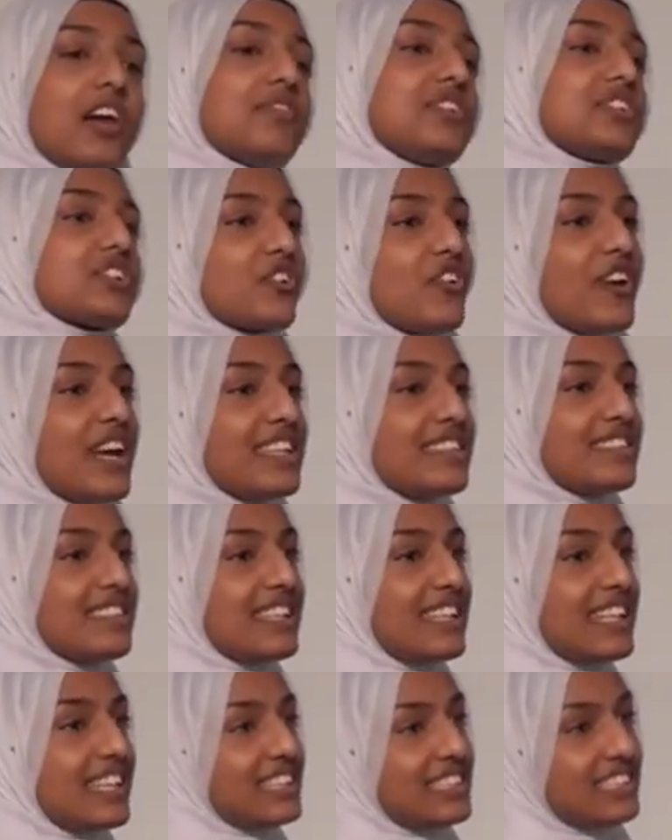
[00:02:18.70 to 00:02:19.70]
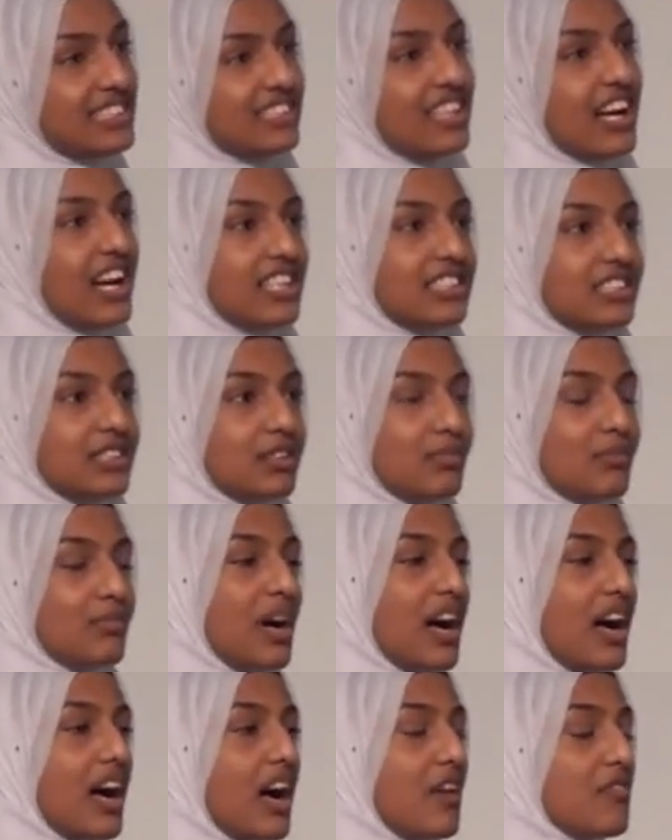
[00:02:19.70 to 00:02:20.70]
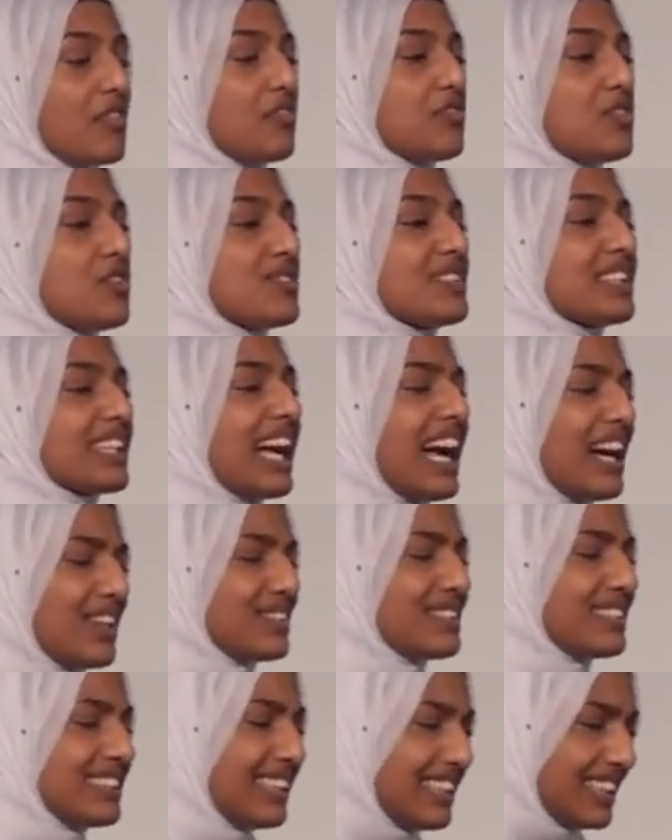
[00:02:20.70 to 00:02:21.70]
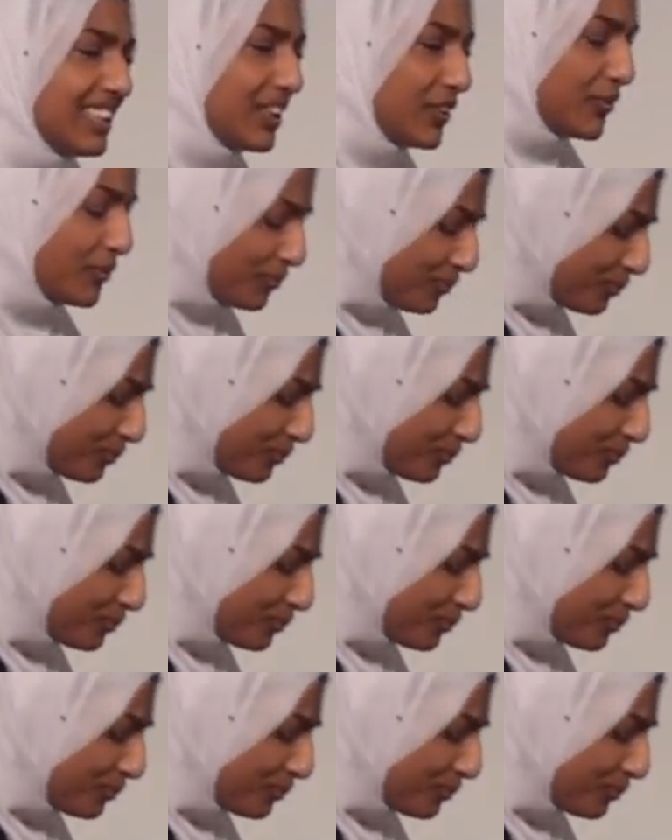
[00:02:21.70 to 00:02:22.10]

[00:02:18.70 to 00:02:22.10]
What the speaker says: love is crazy, it's nuts, but I refuse counseling."